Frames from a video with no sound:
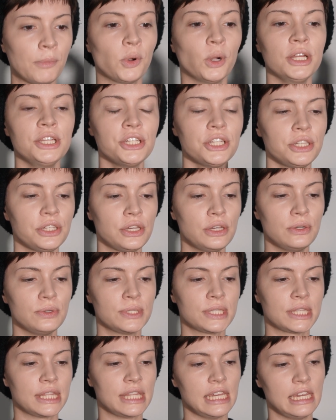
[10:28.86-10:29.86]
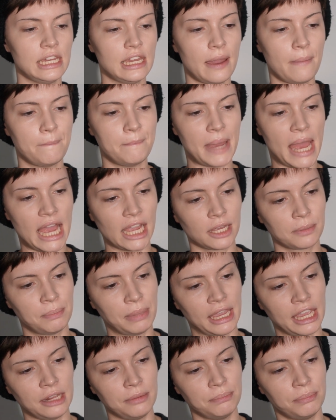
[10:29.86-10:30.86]
going to use the MAC
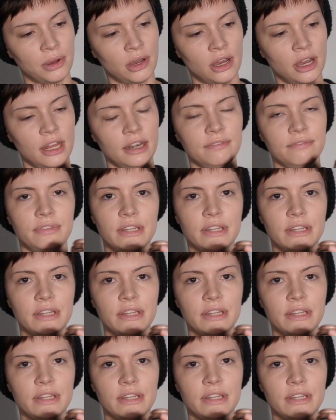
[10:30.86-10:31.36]
Paint Pot